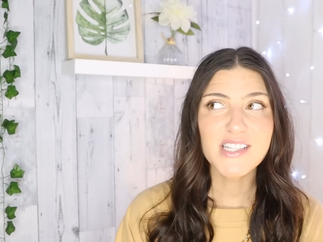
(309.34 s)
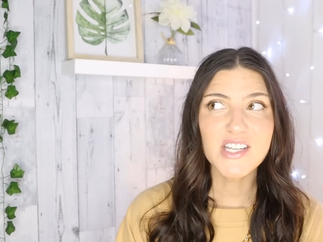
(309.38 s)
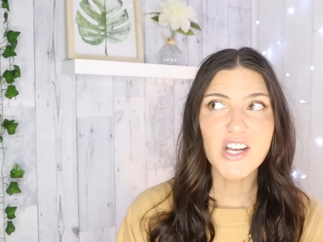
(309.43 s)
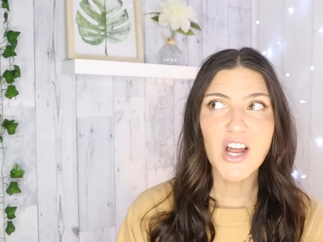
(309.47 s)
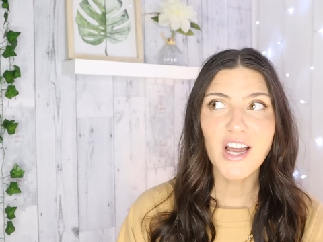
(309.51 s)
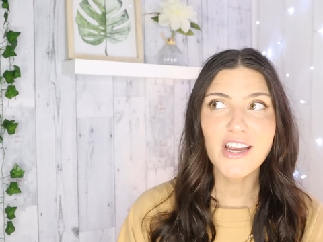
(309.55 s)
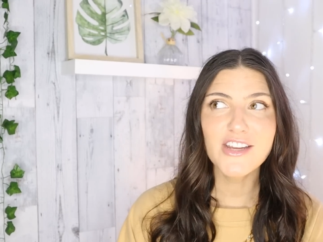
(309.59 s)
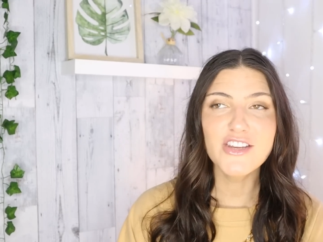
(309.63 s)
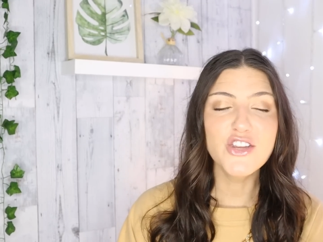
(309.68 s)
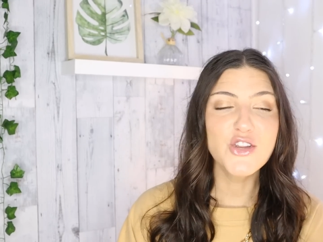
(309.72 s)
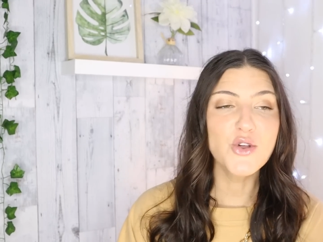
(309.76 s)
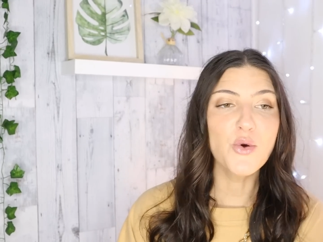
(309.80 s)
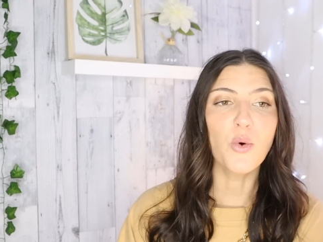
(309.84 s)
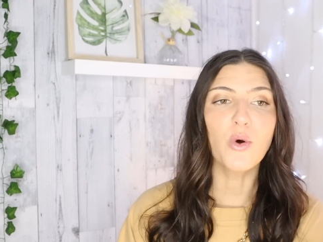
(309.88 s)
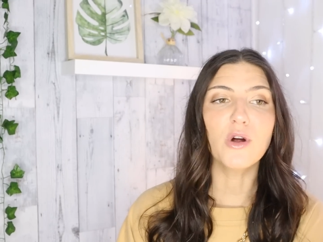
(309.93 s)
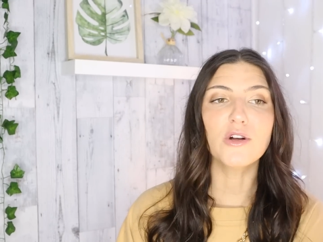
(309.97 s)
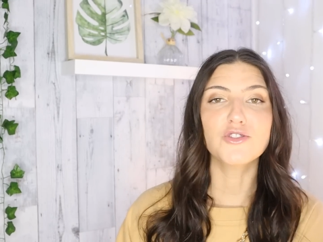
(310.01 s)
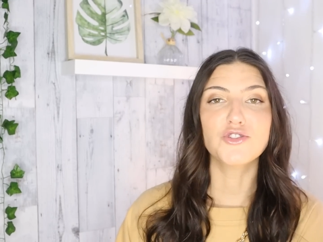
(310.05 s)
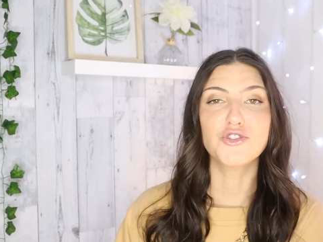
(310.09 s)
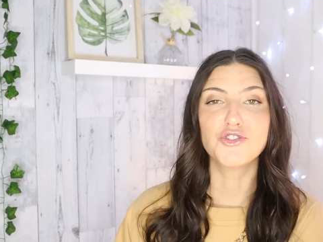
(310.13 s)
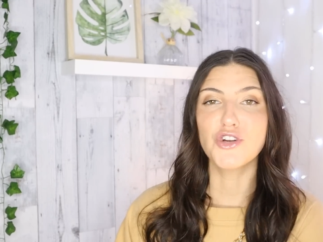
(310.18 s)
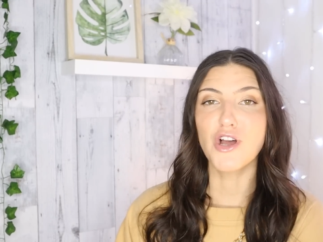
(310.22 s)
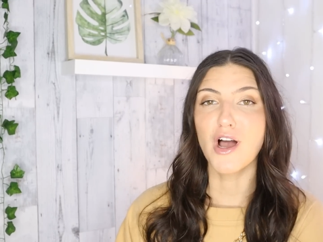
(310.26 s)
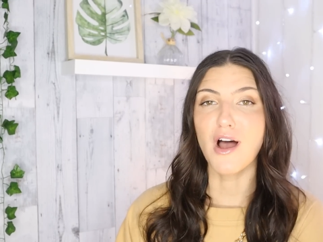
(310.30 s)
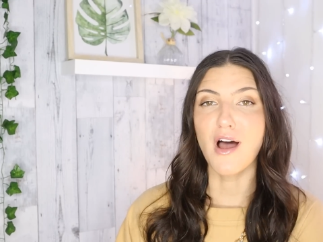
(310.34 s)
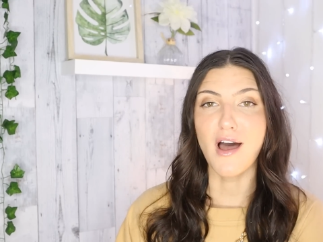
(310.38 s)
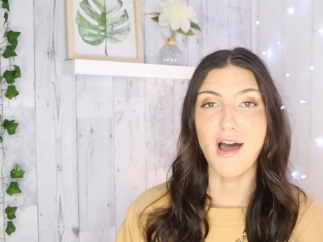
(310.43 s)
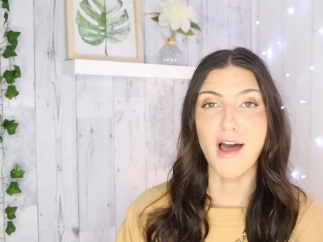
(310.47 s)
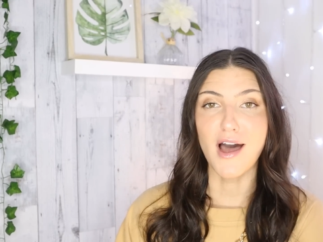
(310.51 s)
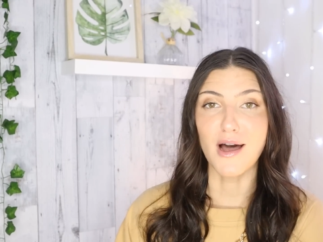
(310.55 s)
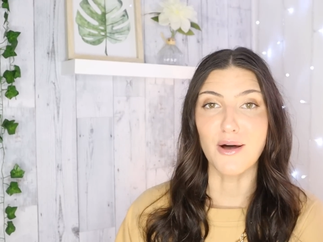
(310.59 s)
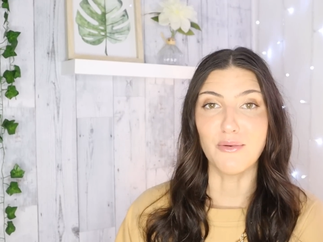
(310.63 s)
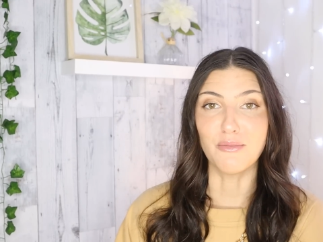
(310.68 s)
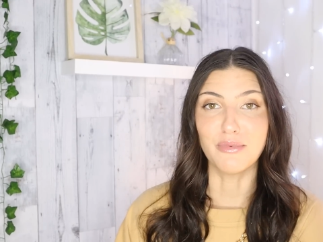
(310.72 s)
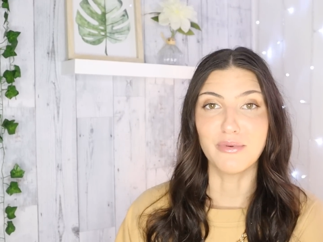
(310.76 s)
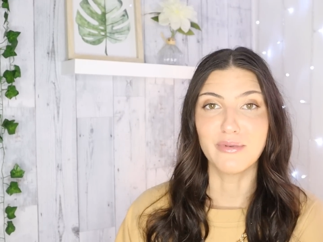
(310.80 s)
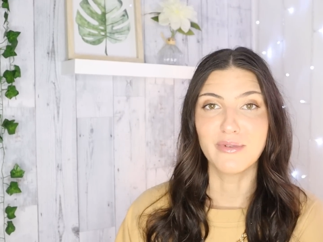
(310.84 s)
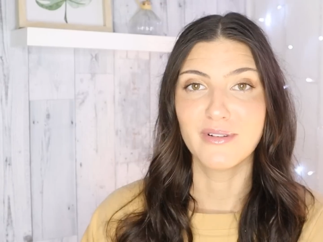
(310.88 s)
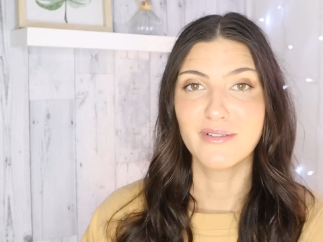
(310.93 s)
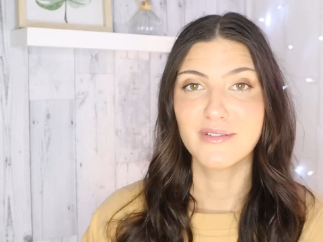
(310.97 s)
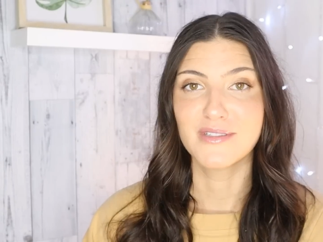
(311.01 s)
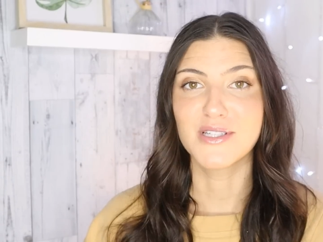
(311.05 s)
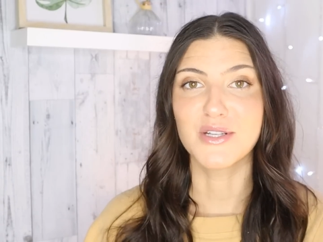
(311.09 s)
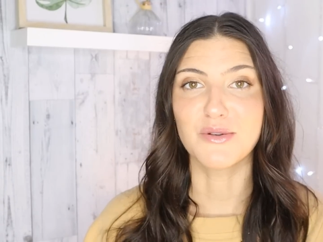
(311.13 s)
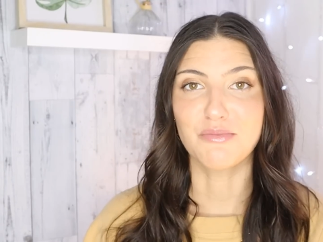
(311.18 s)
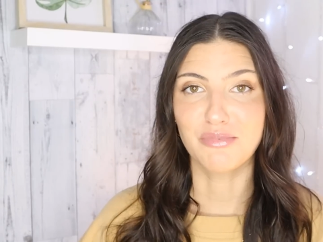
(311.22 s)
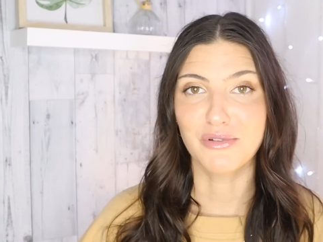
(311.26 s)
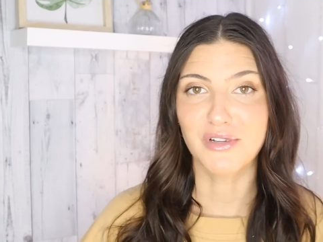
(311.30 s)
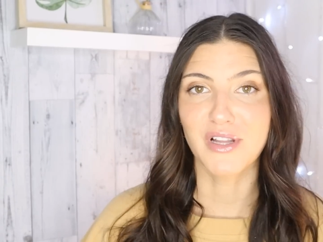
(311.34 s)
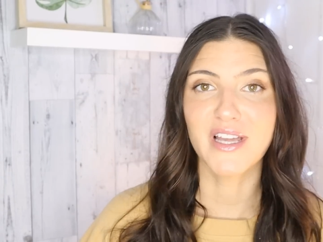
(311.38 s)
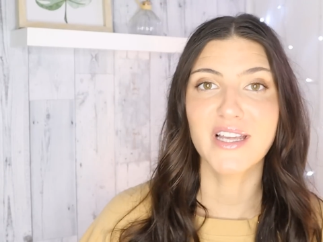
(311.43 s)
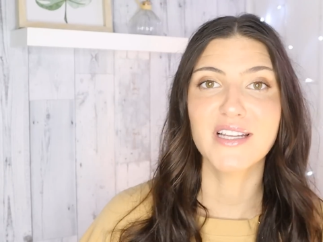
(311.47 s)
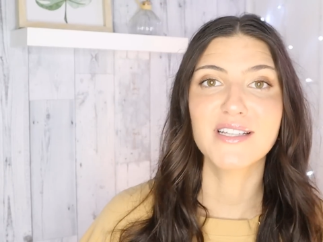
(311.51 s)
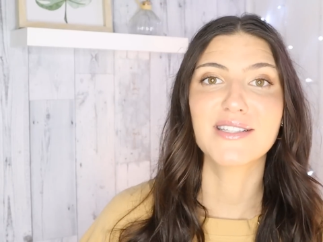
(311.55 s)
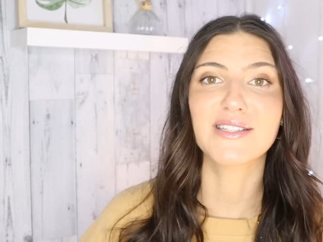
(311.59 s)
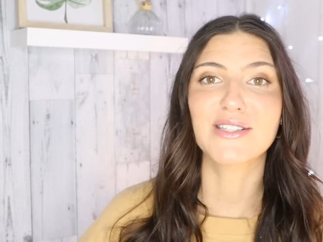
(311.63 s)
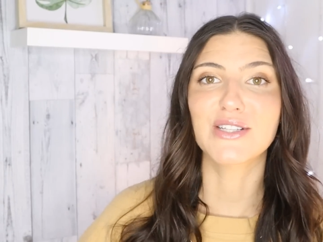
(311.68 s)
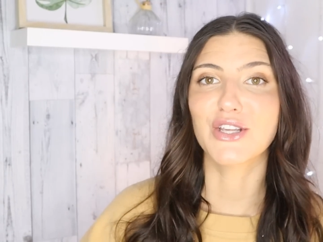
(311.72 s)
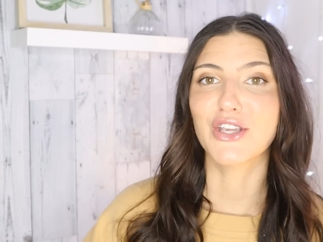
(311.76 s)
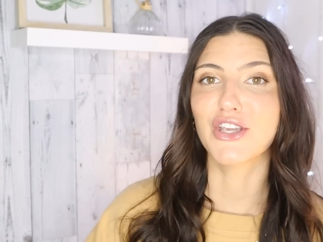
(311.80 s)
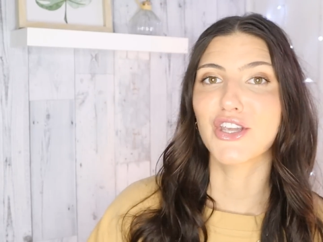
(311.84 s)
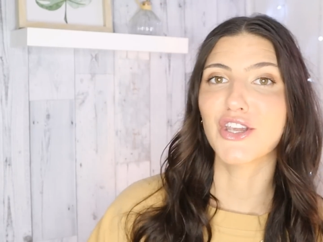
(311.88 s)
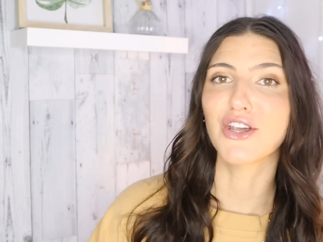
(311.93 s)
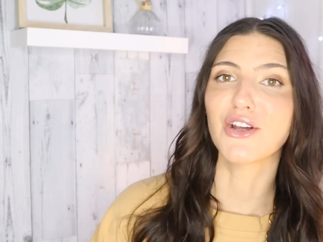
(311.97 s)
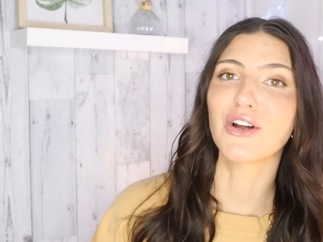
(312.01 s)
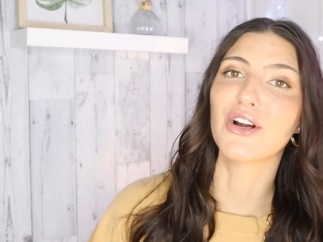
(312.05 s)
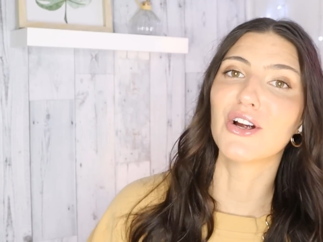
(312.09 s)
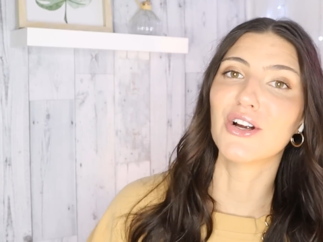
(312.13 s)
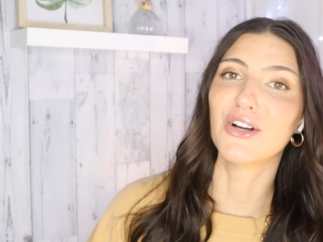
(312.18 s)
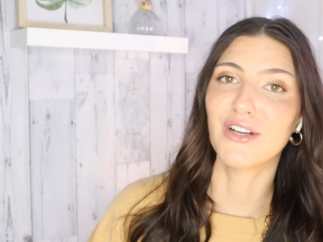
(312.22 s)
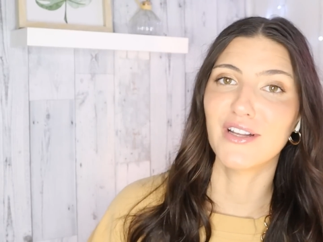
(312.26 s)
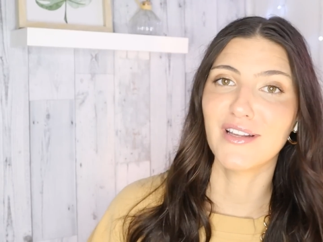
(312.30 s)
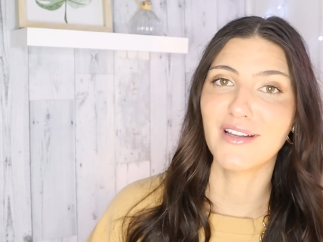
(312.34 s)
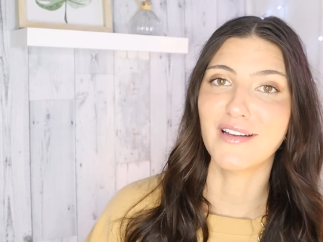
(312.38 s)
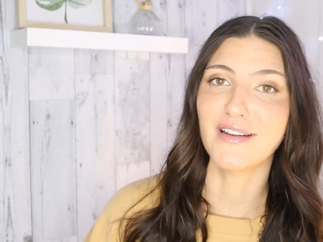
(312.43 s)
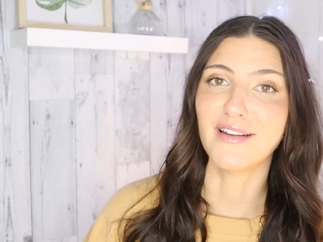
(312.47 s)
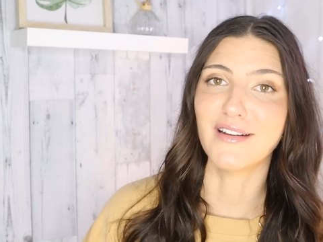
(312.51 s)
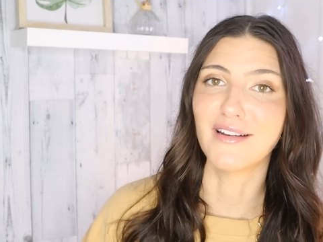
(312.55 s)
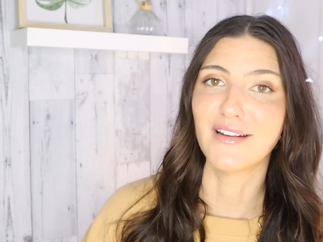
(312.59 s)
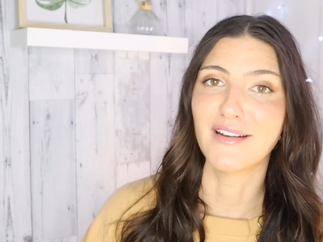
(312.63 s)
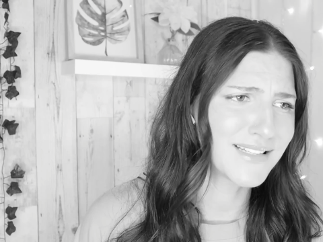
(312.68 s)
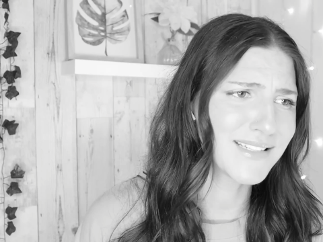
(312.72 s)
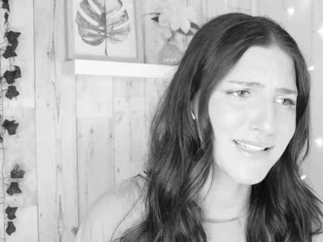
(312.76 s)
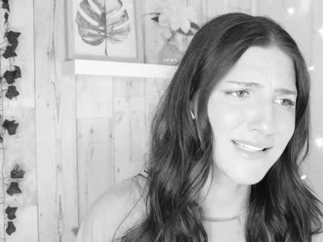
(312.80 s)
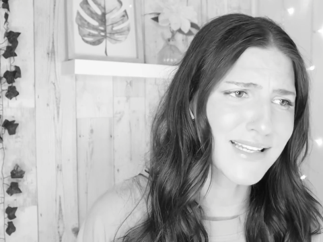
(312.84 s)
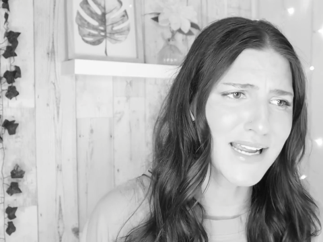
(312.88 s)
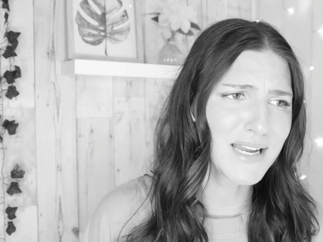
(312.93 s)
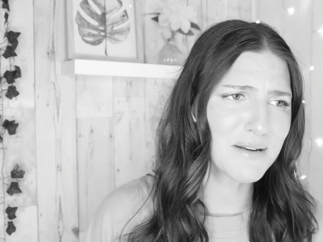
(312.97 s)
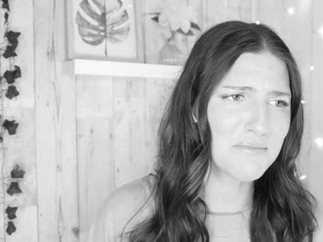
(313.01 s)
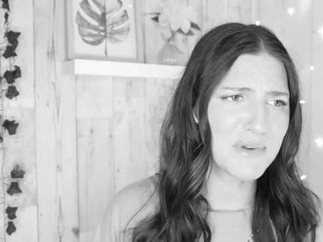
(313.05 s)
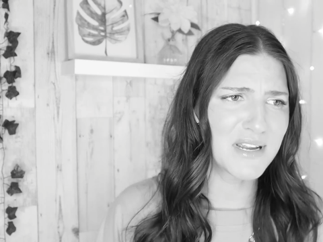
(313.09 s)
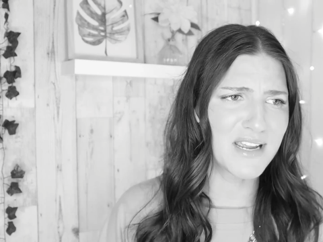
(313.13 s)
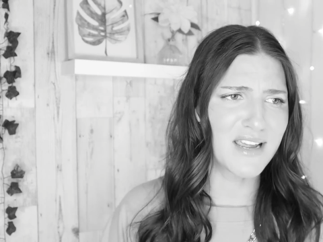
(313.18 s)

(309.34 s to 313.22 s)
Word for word: it's not your job to place security. Insane